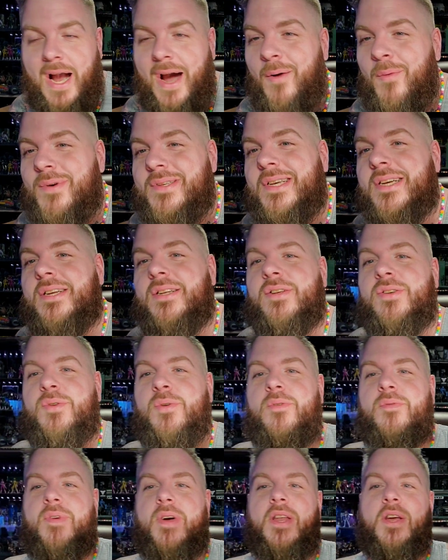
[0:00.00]
I wasn't gonna
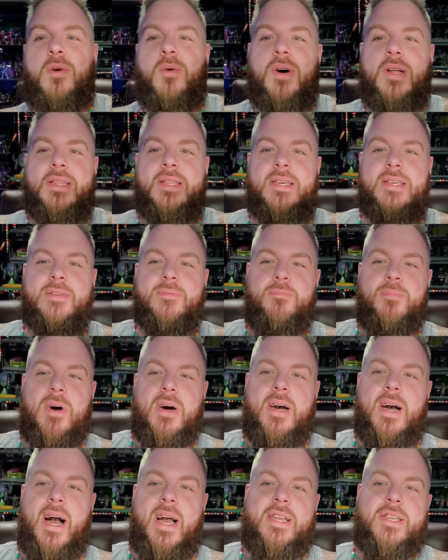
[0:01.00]
do a video on this,
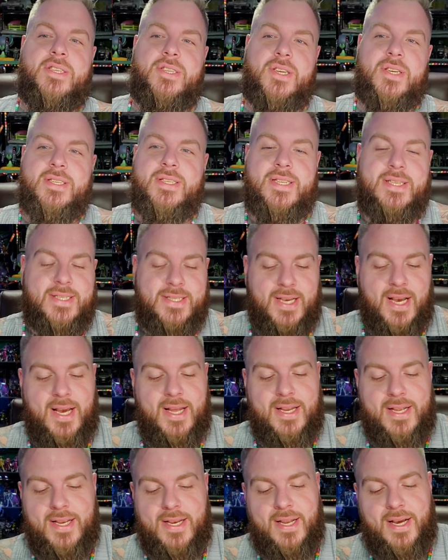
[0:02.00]
but I just
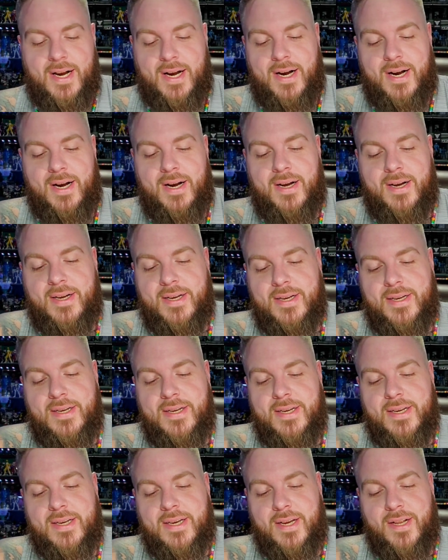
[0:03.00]
decided gonna
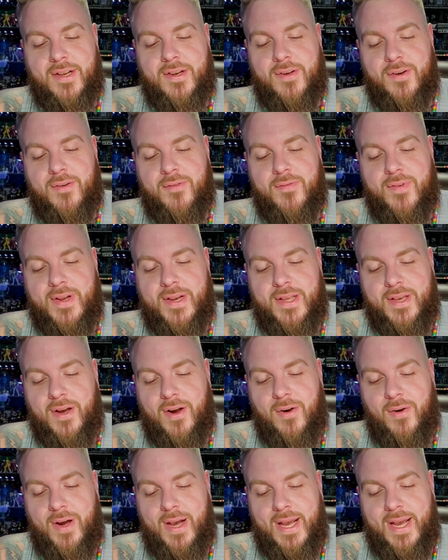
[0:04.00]
do a
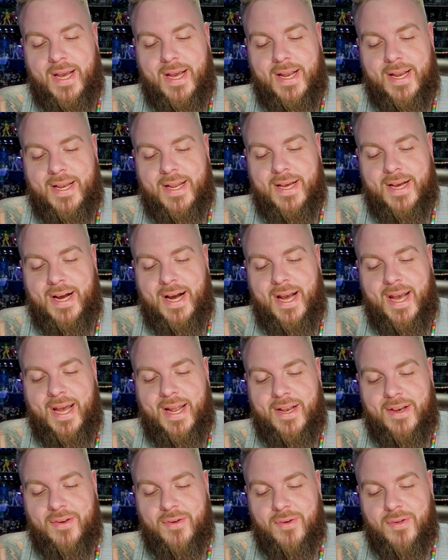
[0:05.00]
video, and I
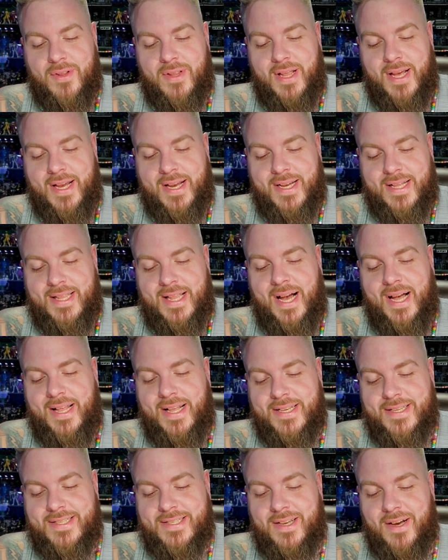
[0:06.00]
had to do like a
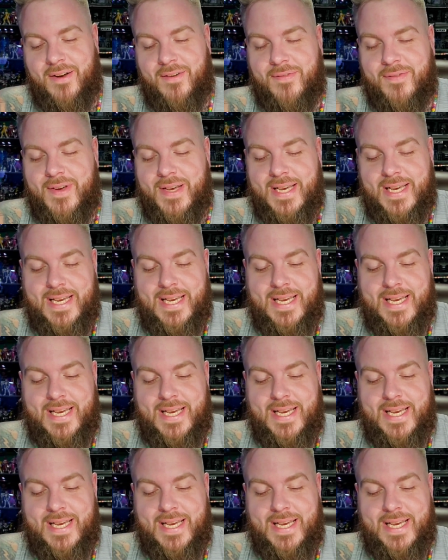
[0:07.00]
lot of stuff